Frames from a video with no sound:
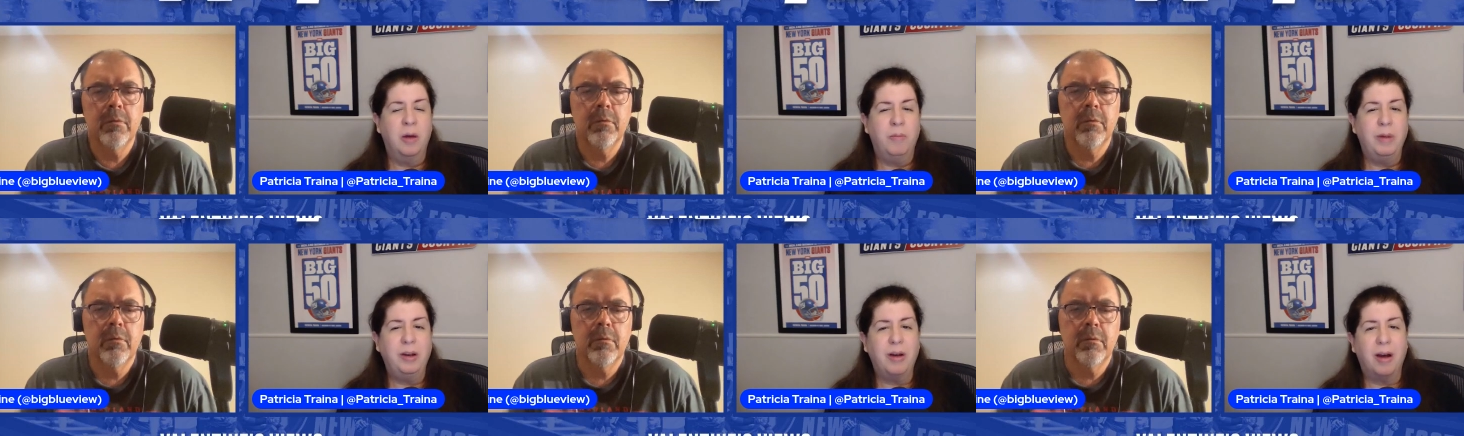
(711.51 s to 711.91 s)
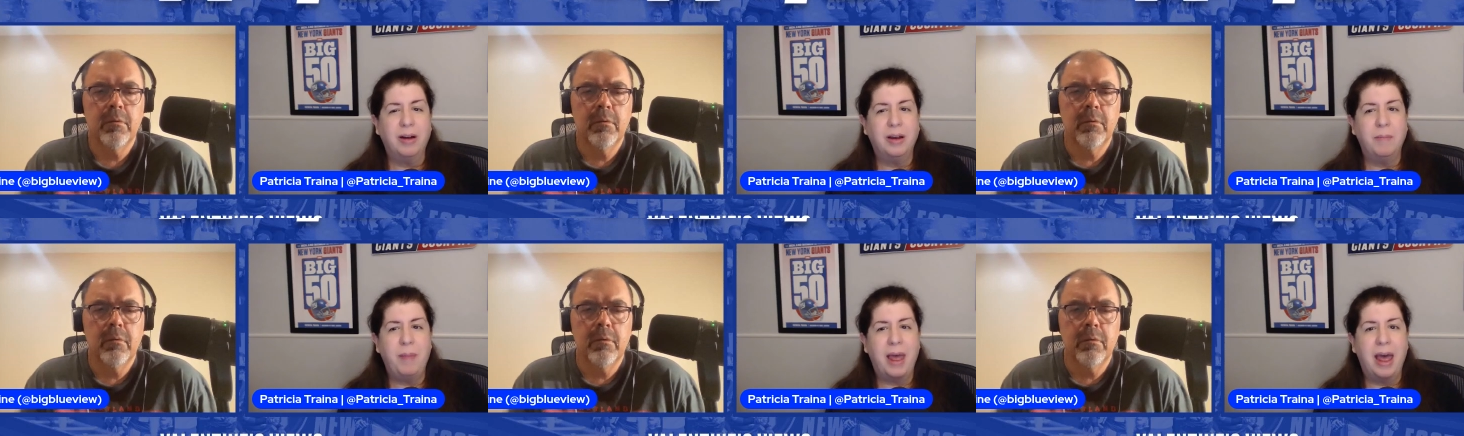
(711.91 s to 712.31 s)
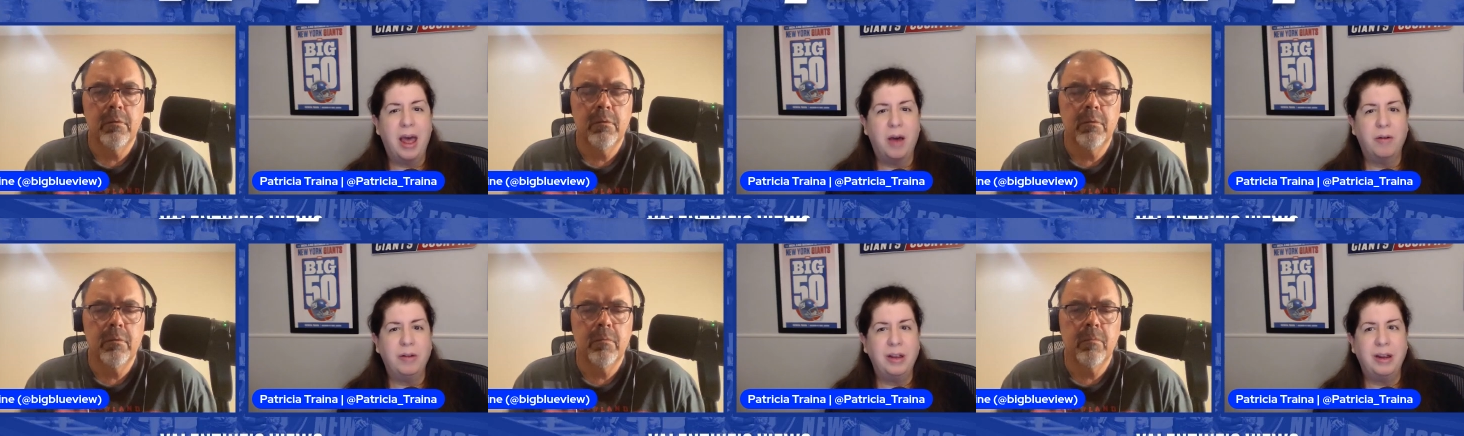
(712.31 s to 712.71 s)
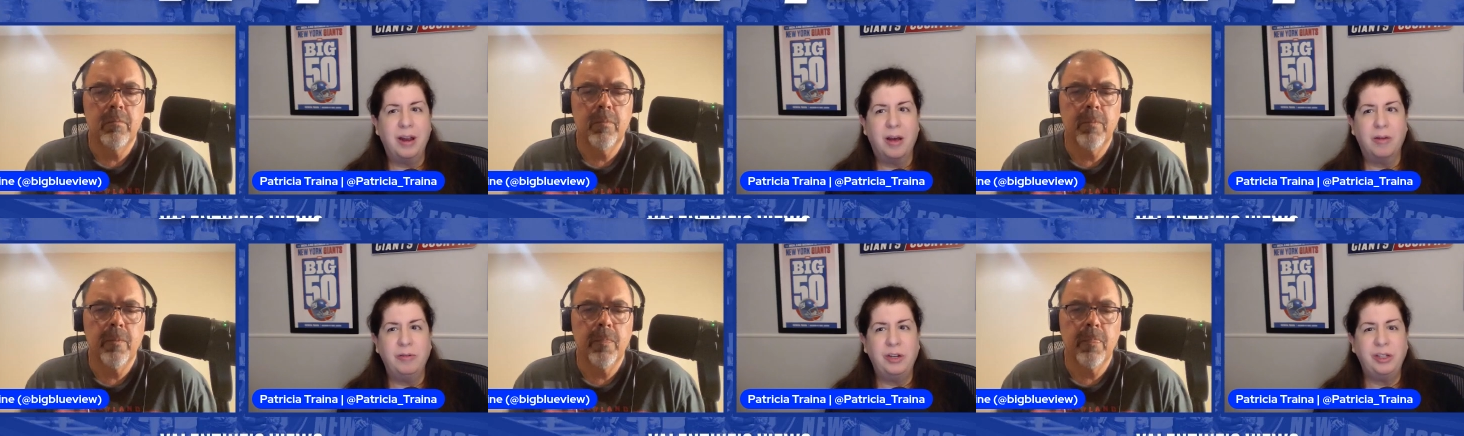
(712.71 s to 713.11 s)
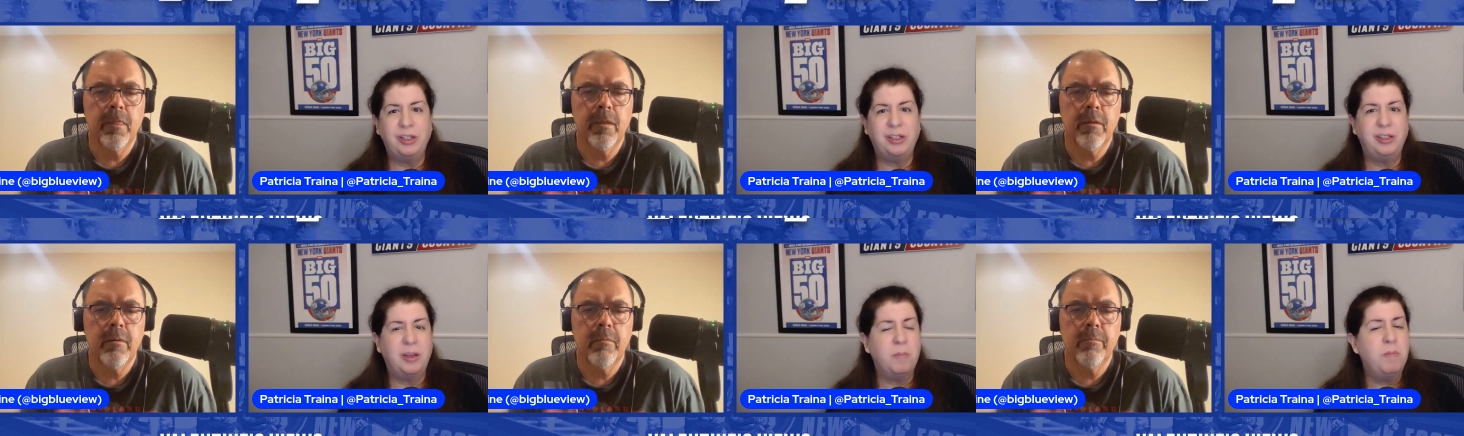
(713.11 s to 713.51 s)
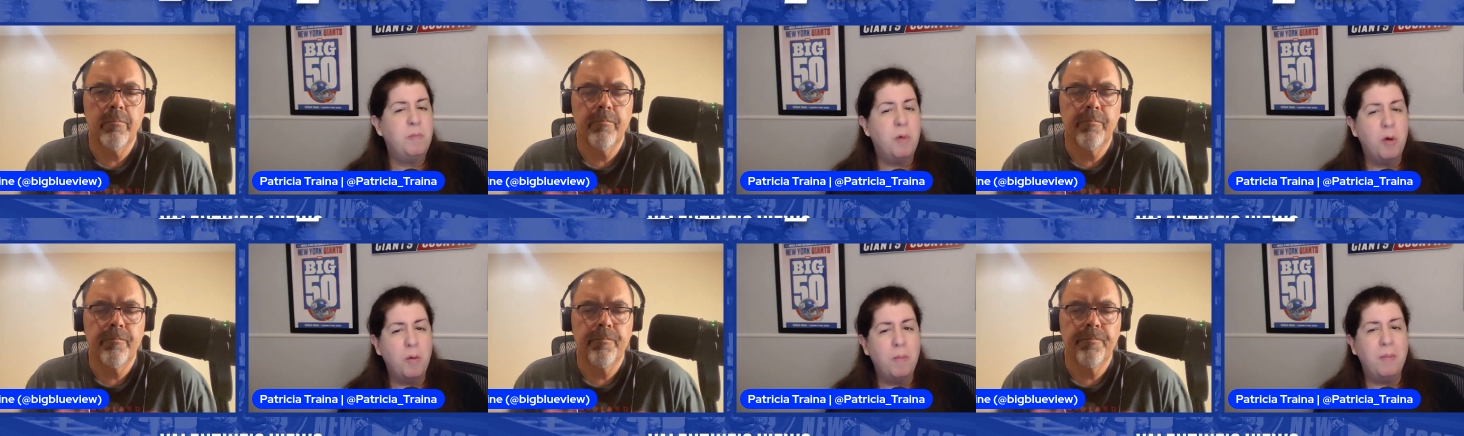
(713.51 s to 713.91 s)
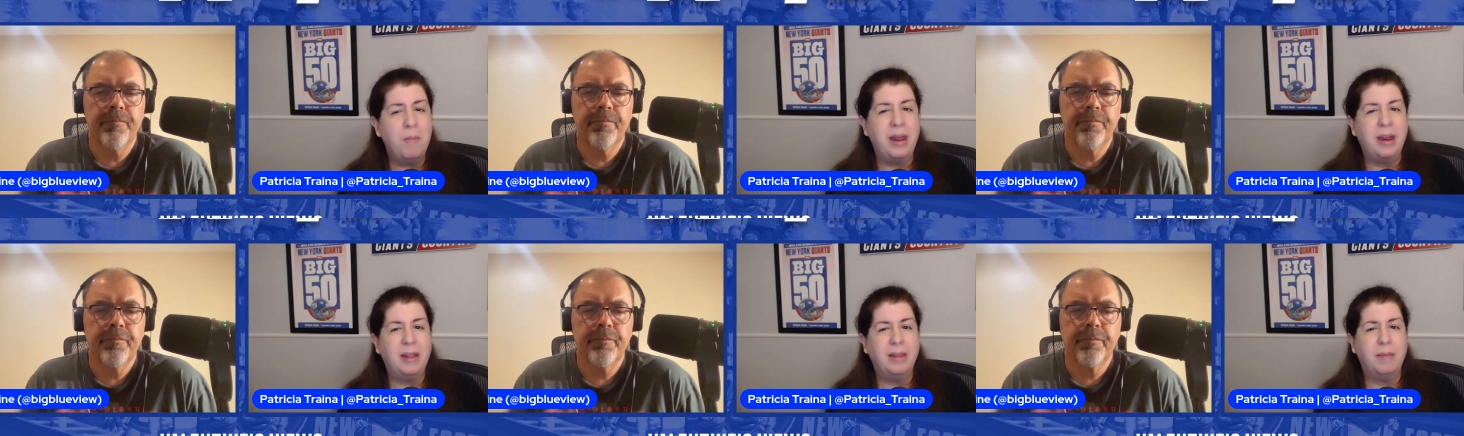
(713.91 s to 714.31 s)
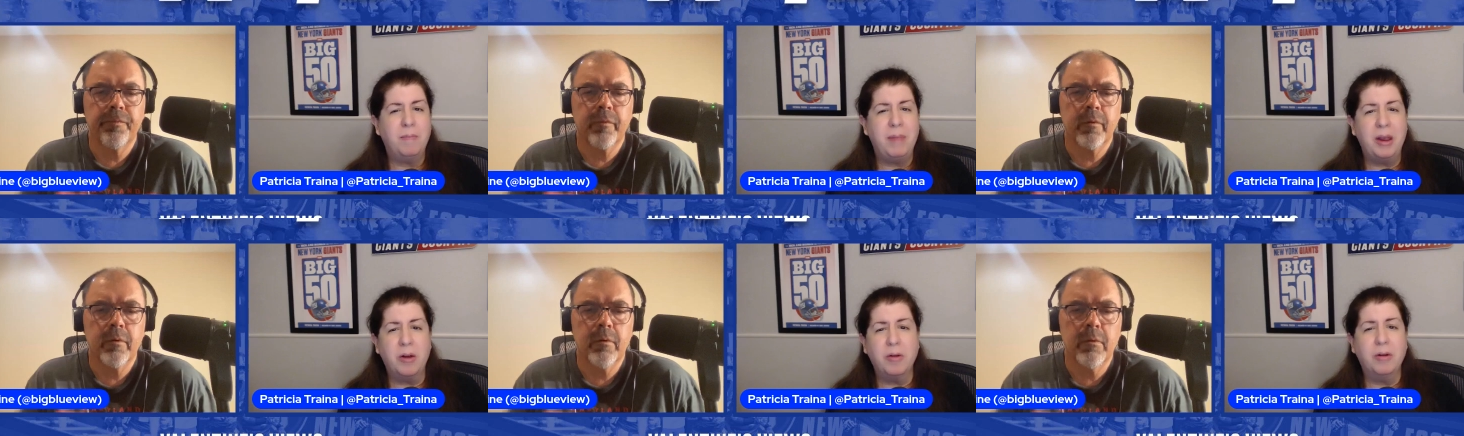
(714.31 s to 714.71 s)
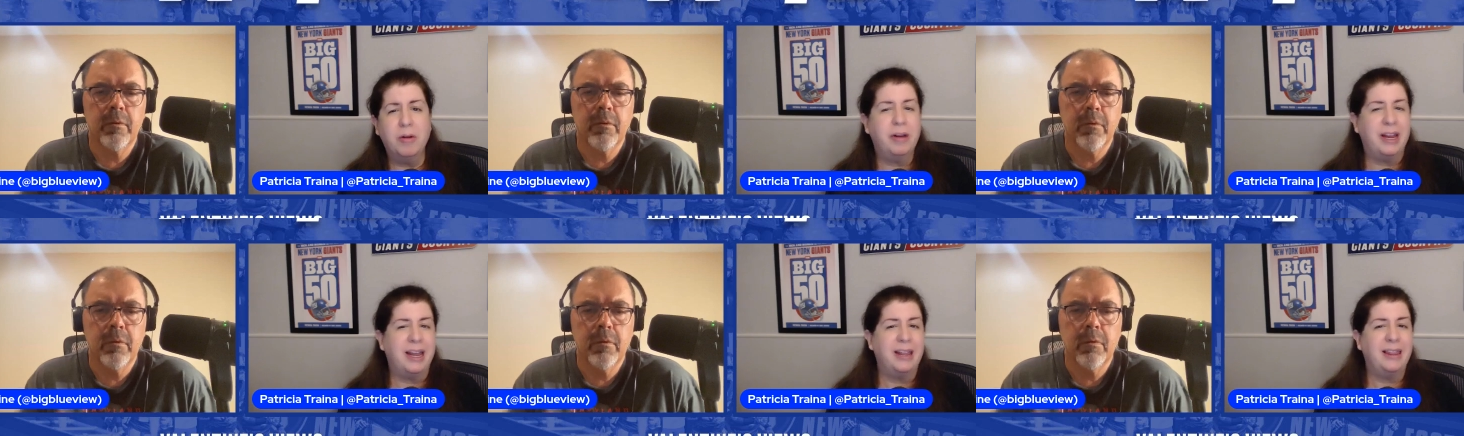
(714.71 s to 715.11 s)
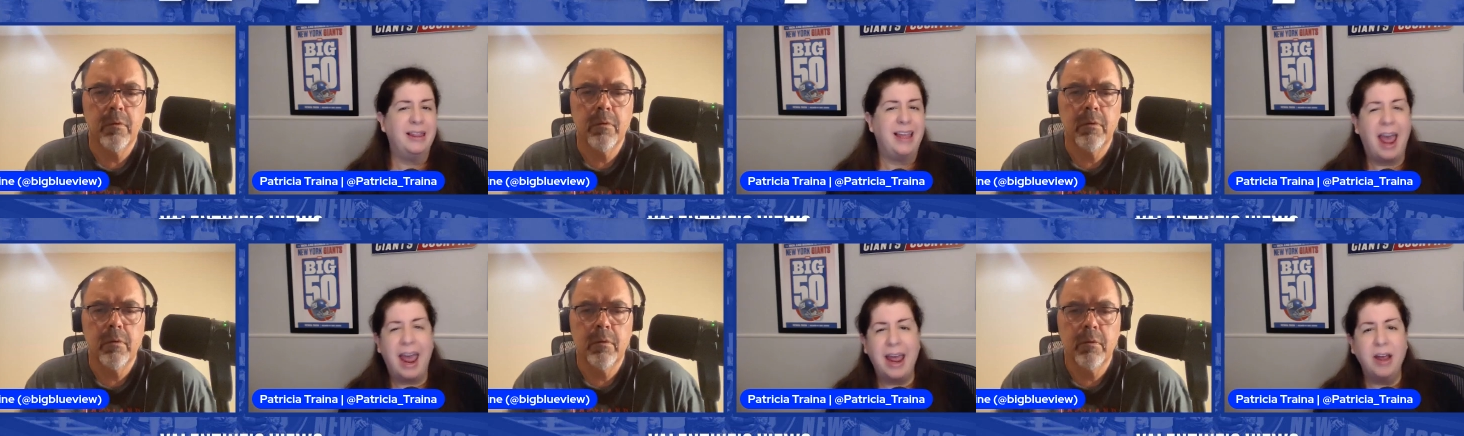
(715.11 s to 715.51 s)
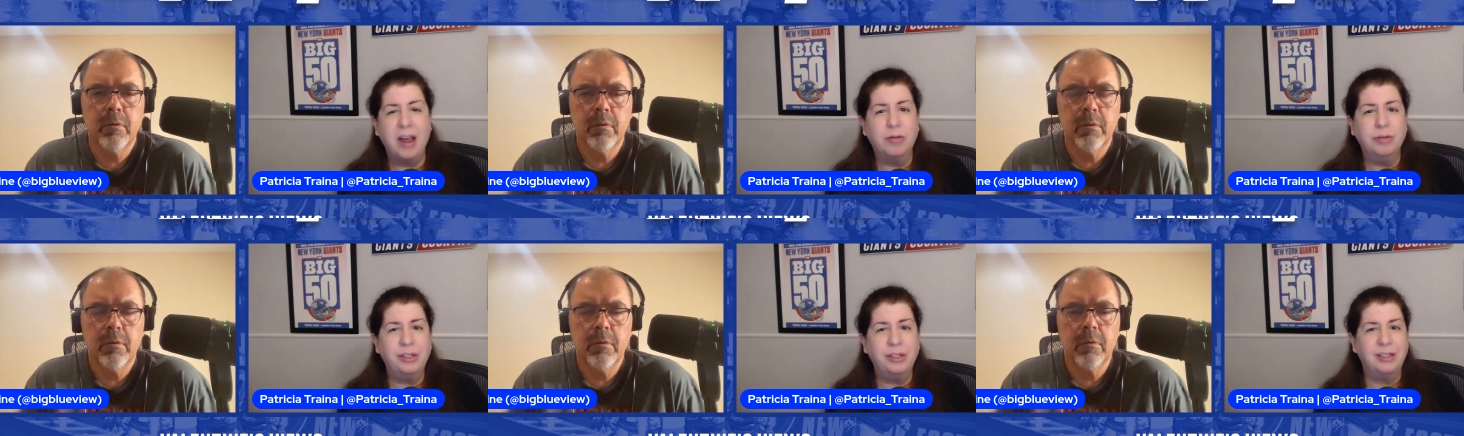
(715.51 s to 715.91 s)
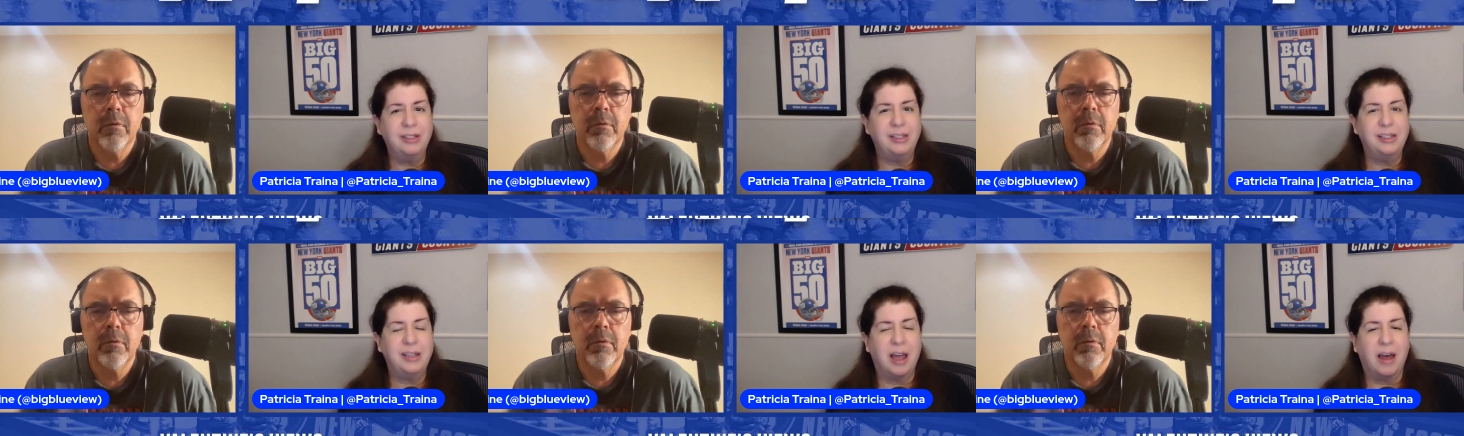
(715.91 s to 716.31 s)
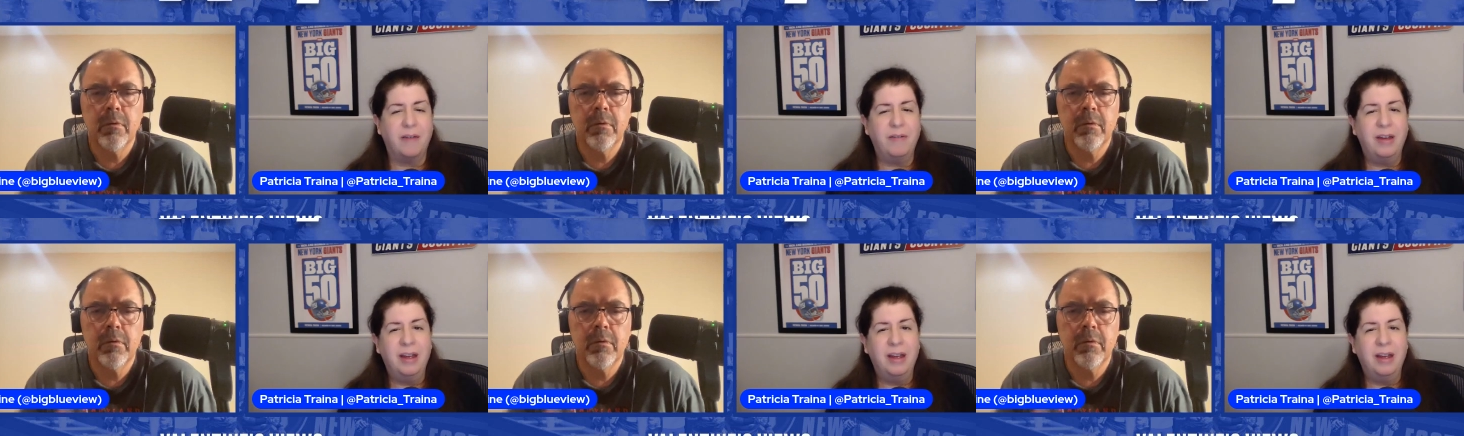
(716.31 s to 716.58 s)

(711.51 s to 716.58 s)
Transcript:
Speaker 1: We talked about, you know, just the movement and the mirroring and the angles and stuff.